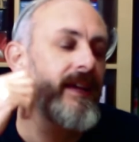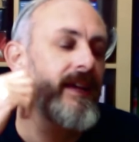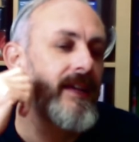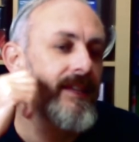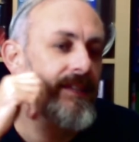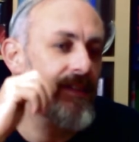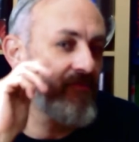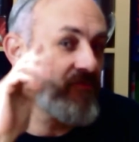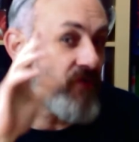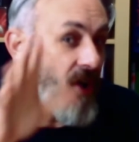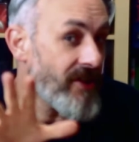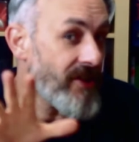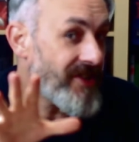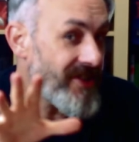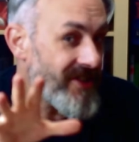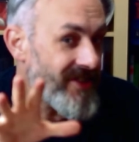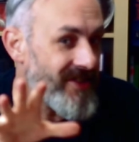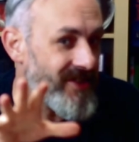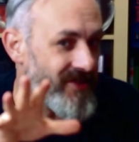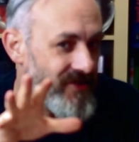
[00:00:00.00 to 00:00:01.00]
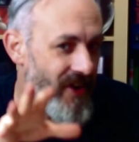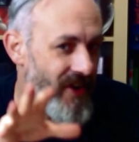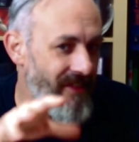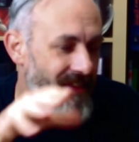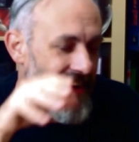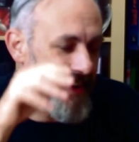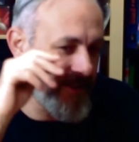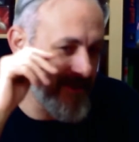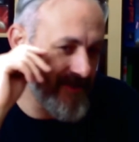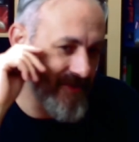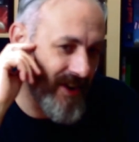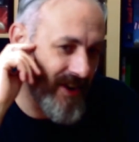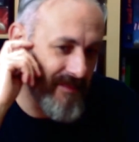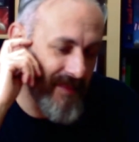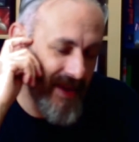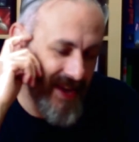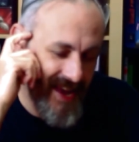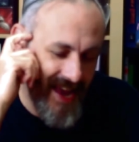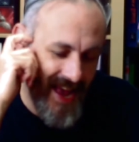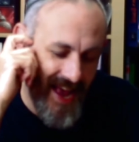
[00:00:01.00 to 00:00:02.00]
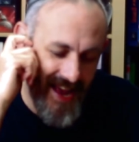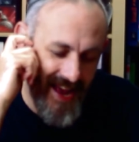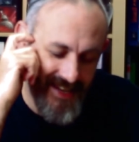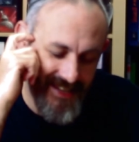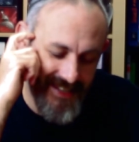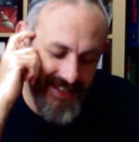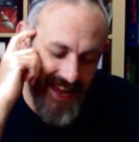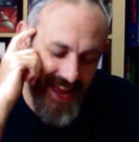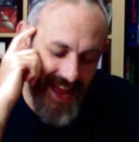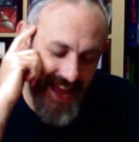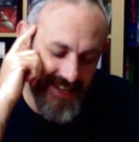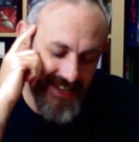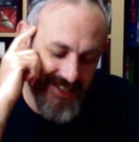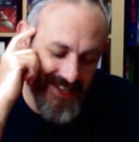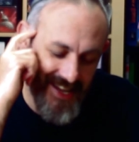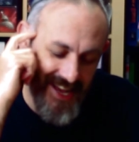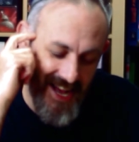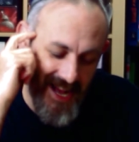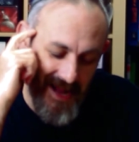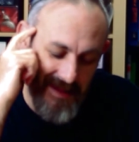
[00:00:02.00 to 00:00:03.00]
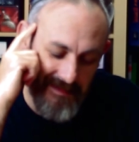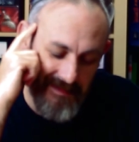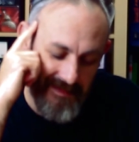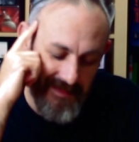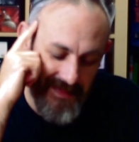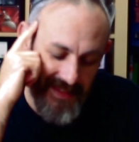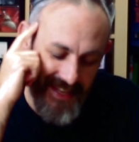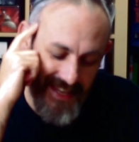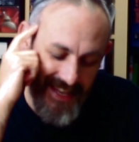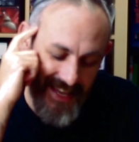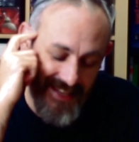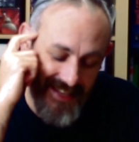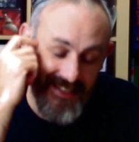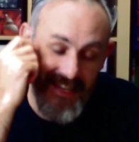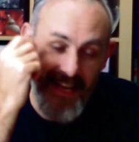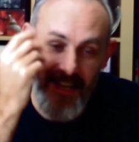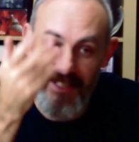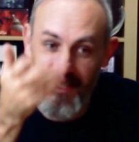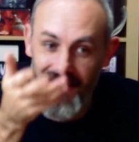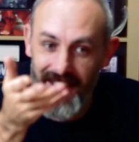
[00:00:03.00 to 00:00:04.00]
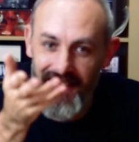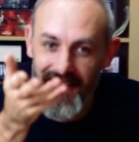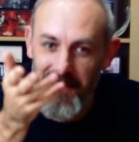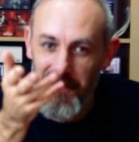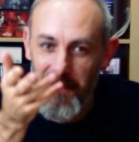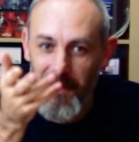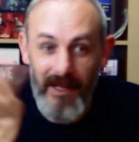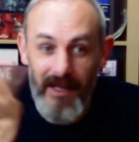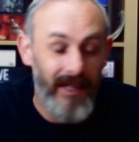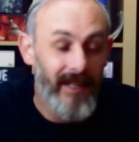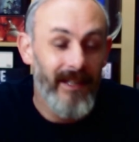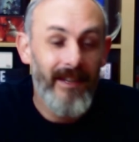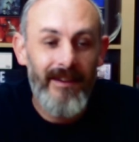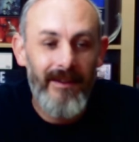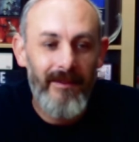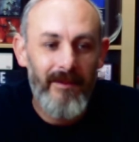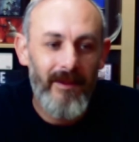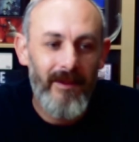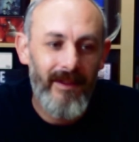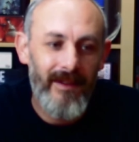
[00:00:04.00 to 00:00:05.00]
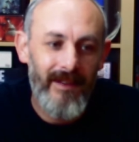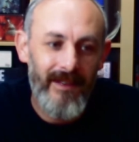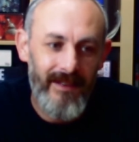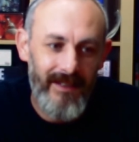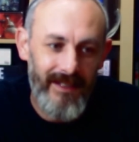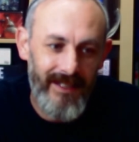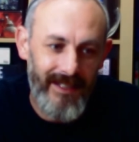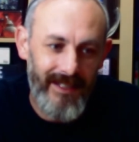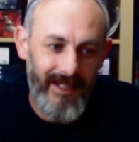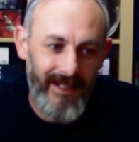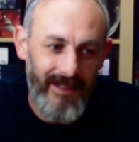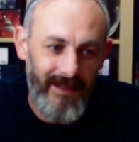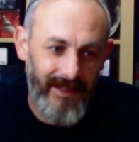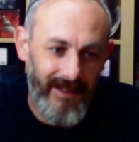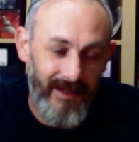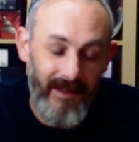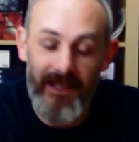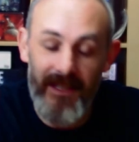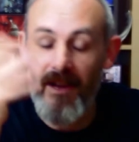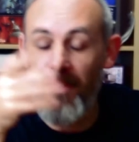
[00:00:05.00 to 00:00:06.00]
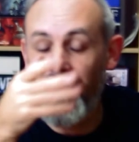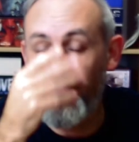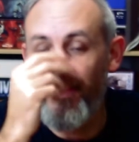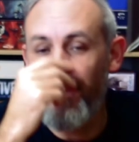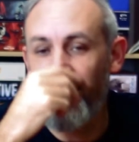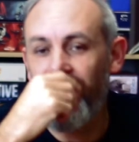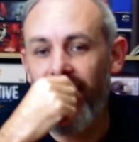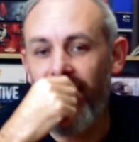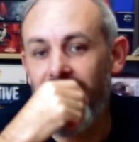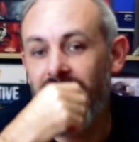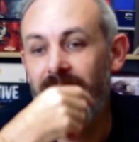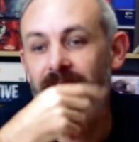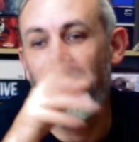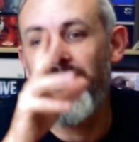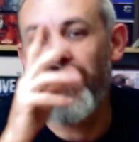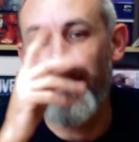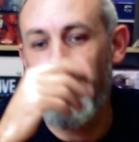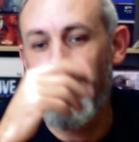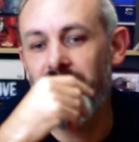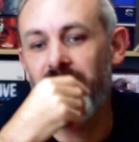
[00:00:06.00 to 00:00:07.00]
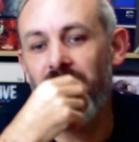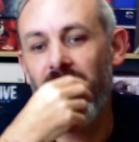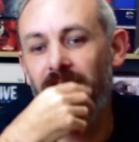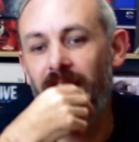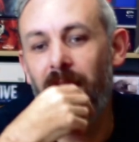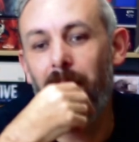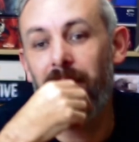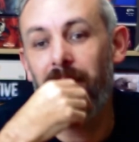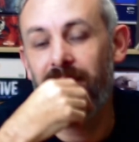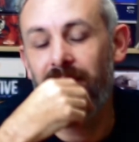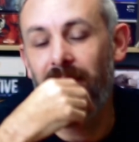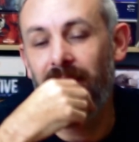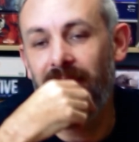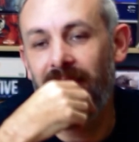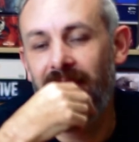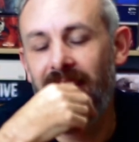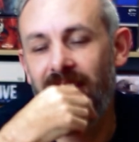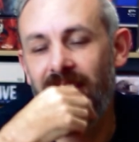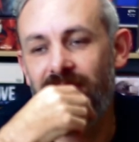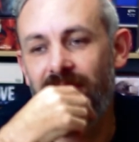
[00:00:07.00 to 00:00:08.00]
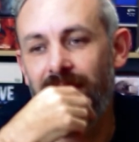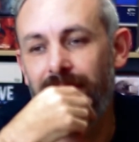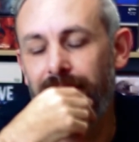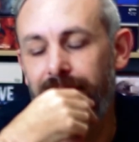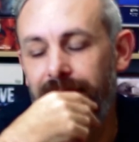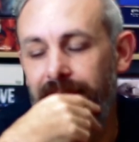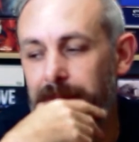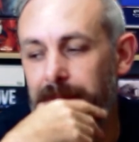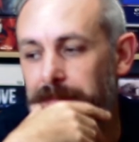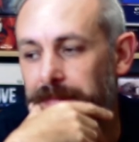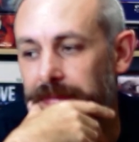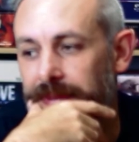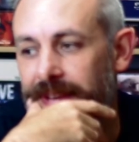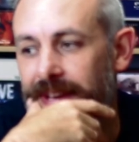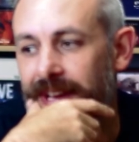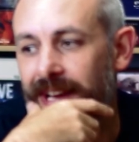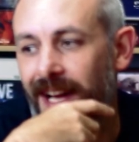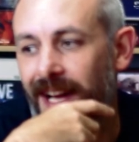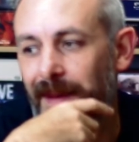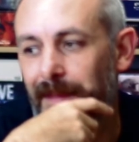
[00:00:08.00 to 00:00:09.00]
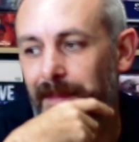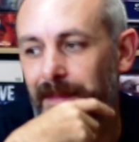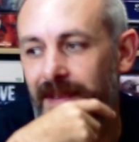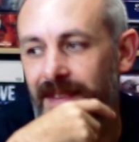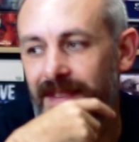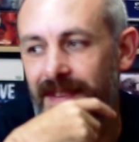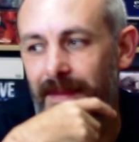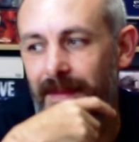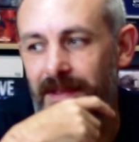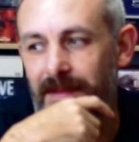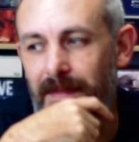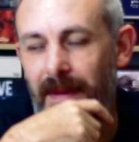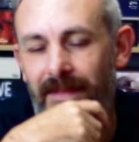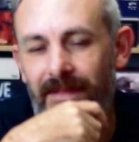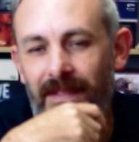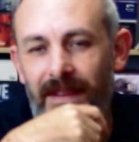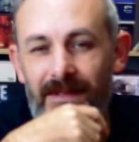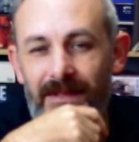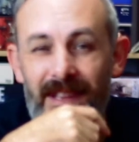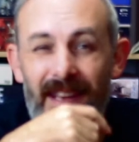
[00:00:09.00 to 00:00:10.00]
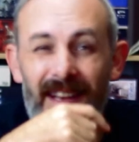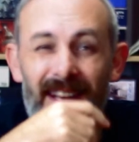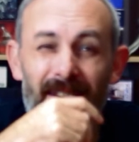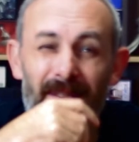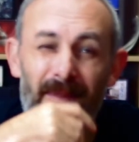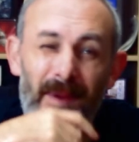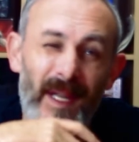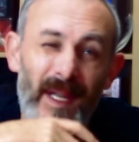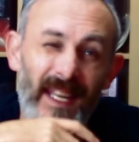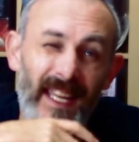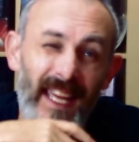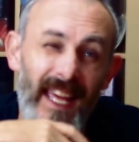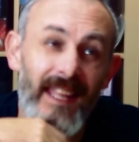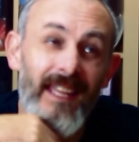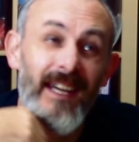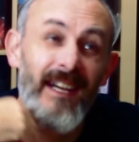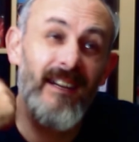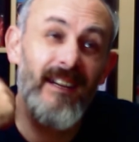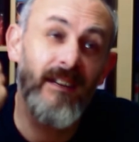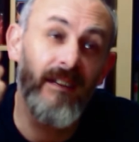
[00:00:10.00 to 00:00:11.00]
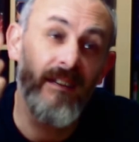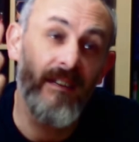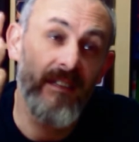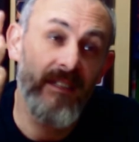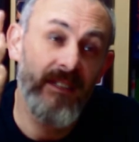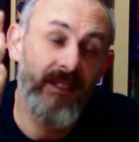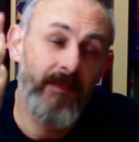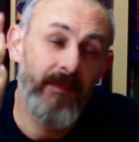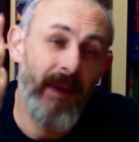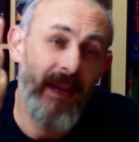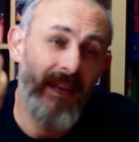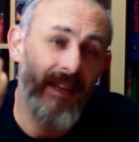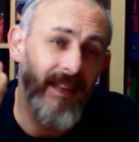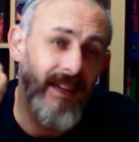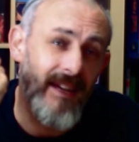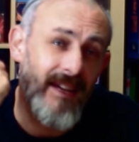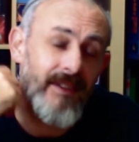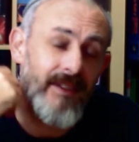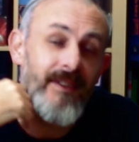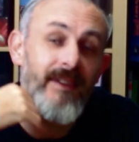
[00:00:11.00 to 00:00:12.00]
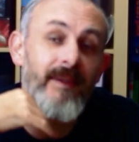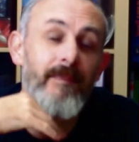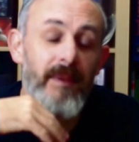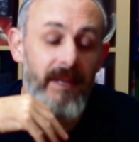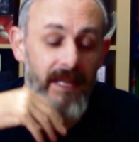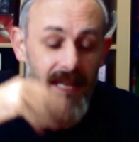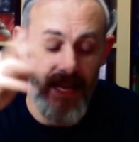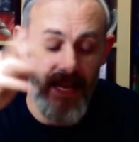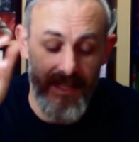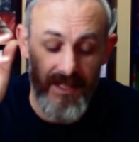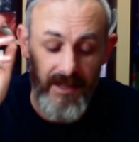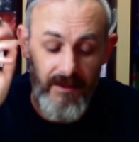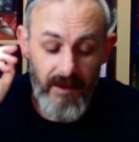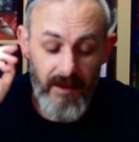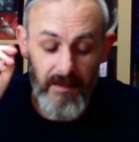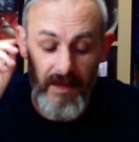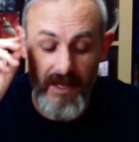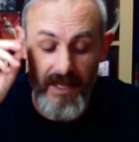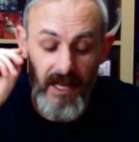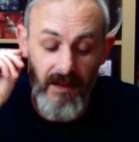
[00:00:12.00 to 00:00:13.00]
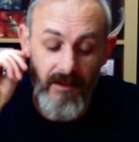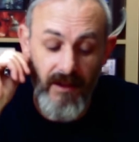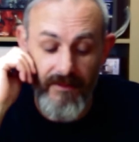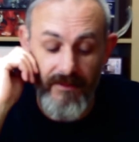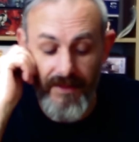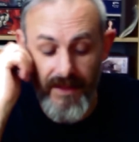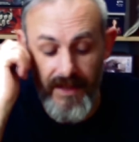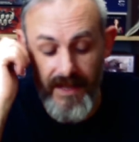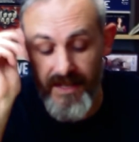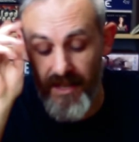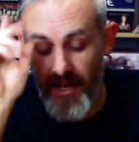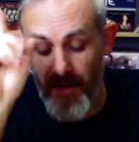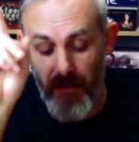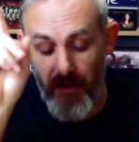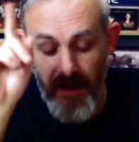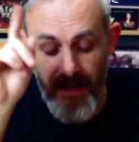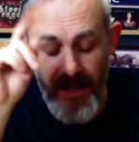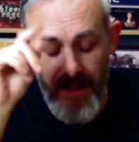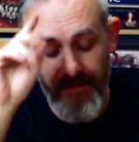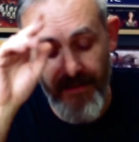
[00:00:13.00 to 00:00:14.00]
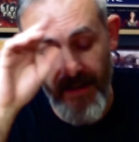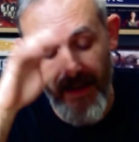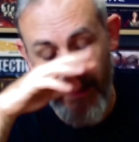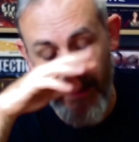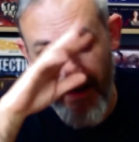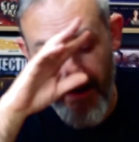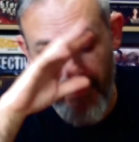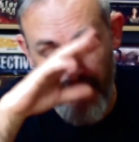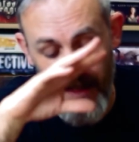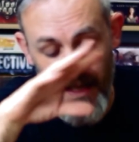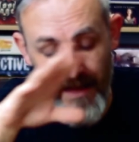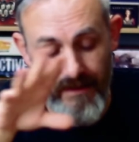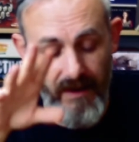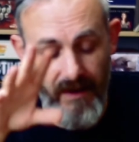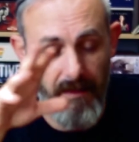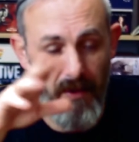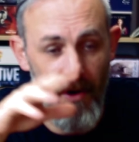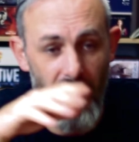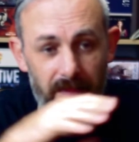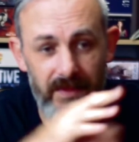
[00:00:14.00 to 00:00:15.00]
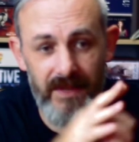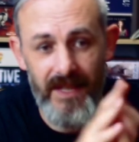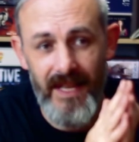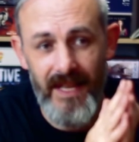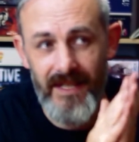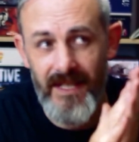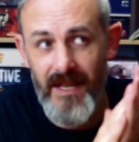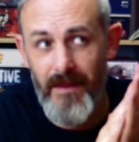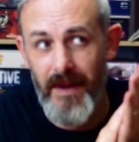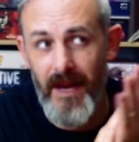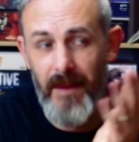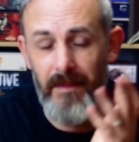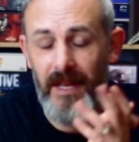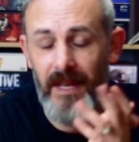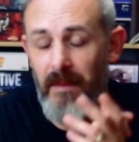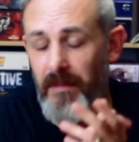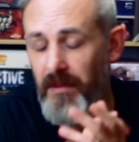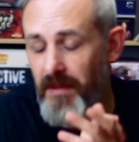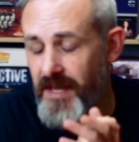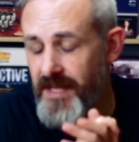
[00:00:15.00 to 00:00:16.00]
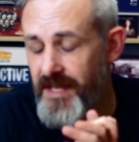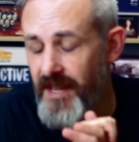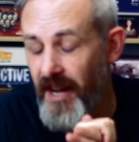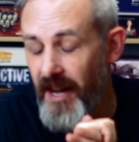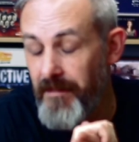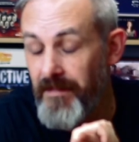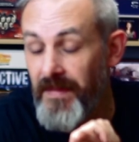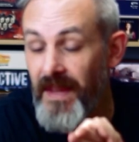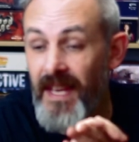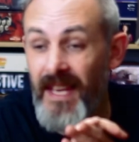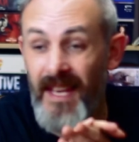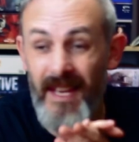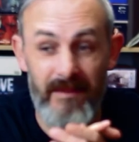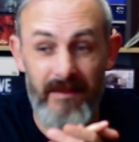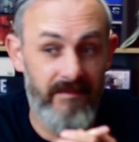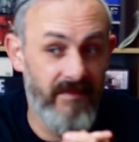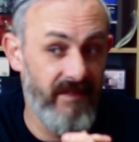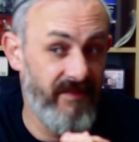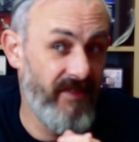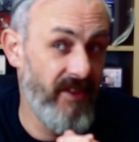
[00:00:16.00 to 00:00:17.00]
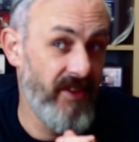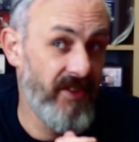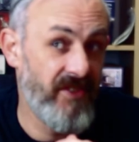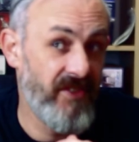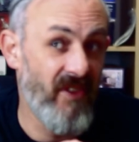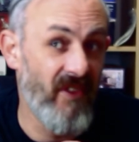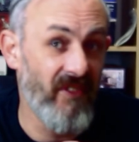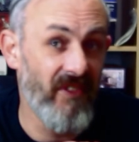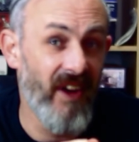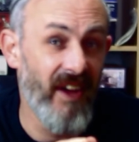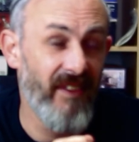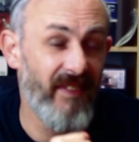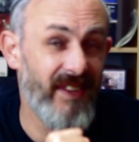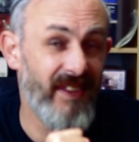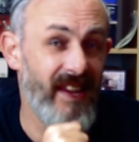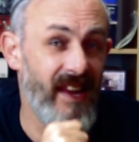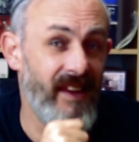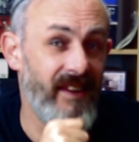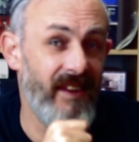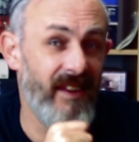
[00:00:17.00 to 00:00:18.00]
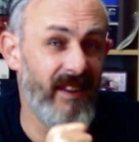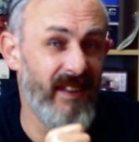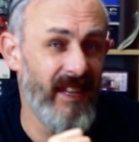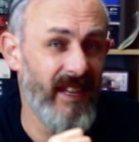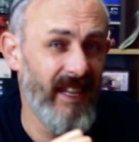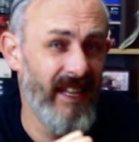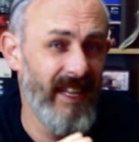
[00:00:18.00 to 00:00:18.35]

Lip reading: So Russ is driving out to Dragon Meat and had said the other day he's going out. He's driving up, so I'm going to catch a lift with him because that was the main thing. I was like, how am I going to get there? Oh, it's a pain in the ass. But yeah, so I'm going to go up for it's only a 1 day thing. I'm going to give it a pop. So that's coming up in a couple of weeks' time. The first con I've attended